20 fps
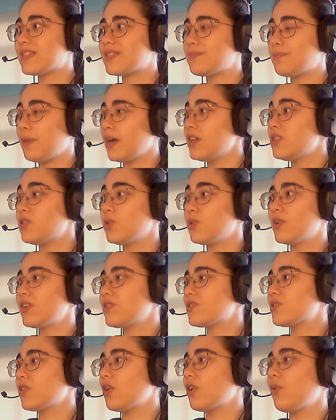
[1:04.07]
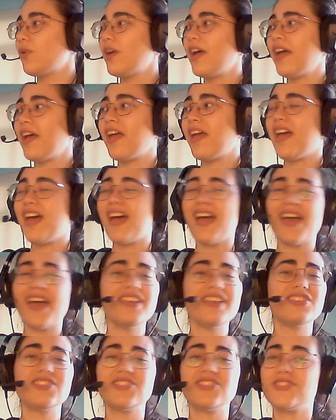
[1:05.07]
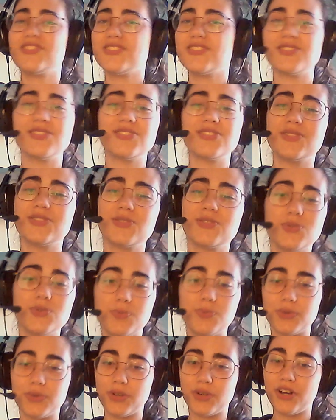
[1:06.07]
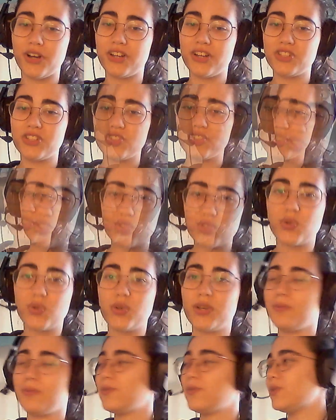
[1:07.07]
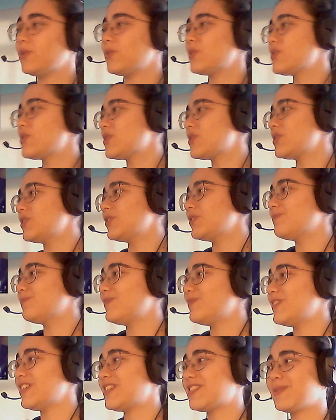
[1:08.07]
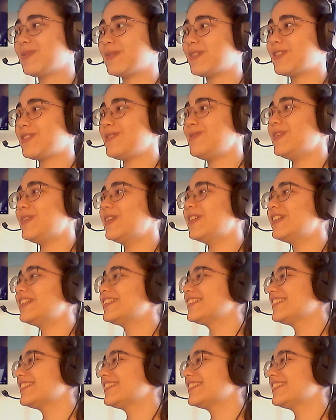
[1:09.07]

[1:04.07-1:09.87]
by doing so, and it's just super enjoyable. So let's watch some more.